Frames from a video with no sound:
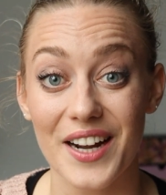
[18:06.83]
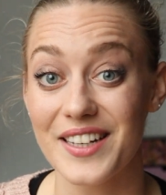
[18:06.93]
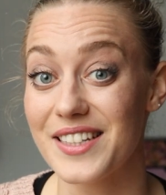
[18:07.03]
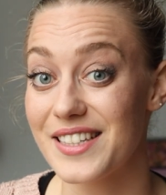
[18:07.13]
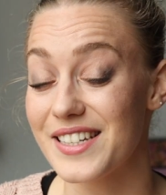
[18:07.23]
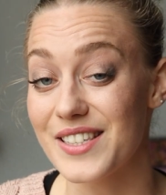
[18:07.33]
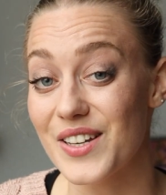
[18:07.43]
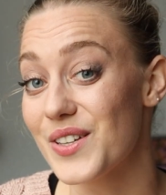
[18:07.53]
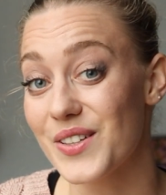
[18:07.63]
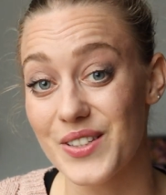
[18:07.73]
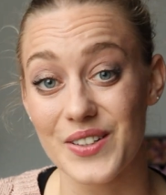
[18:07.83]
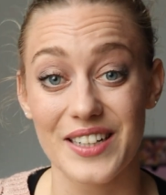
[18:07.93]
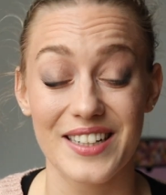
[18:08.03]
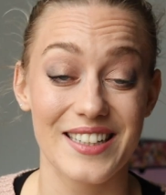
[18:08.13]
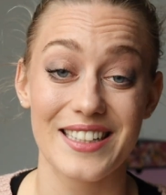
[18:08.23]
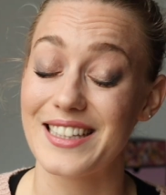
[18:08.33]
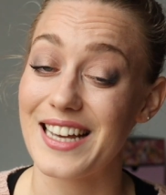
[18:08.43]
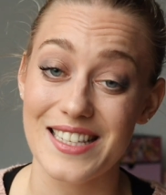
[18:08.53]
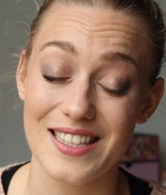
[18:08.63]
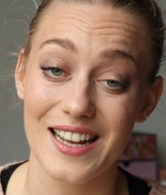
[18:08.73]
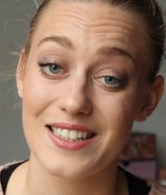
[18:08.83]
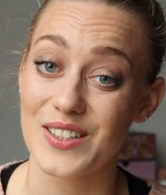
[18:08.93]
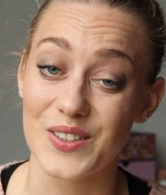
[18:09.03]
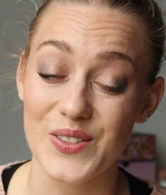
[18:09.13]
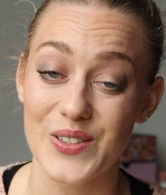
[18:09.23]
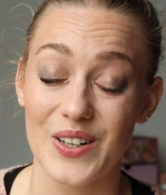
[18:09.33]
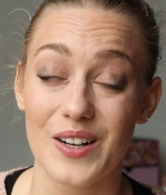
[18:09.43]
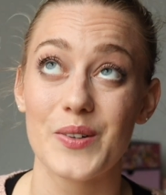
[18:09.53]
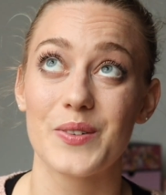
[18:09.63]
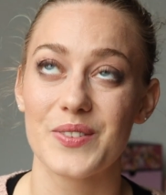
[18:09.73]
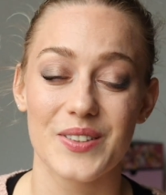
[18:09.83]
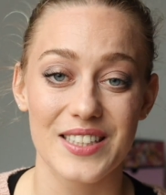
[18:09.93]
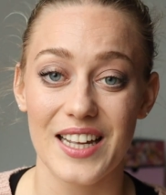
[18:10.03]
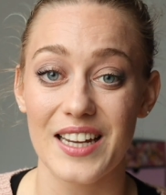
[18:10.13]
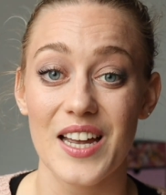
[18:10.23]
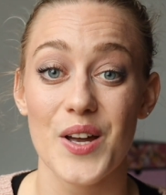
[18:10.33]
I did this also and I did that also. I was like